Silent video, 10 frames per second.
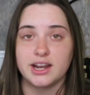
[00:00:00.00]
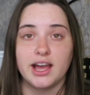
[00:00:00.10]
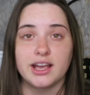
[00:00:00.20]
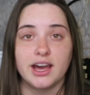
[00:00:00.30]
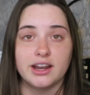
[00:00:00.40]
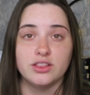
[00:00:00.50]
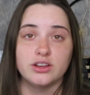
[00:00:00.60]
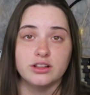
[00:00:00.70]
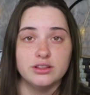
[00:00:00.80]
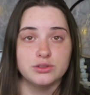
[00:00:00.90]
that I kind of
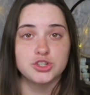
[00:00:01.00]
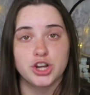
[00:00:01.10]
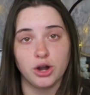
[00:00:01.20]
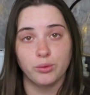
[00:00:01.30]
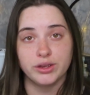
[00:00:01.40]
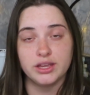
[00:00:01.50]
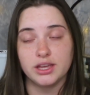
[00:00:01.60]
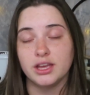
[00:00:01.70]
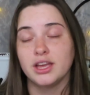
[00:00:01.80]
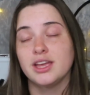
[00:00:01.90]
look a little
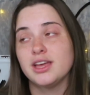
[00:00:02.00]
chonky.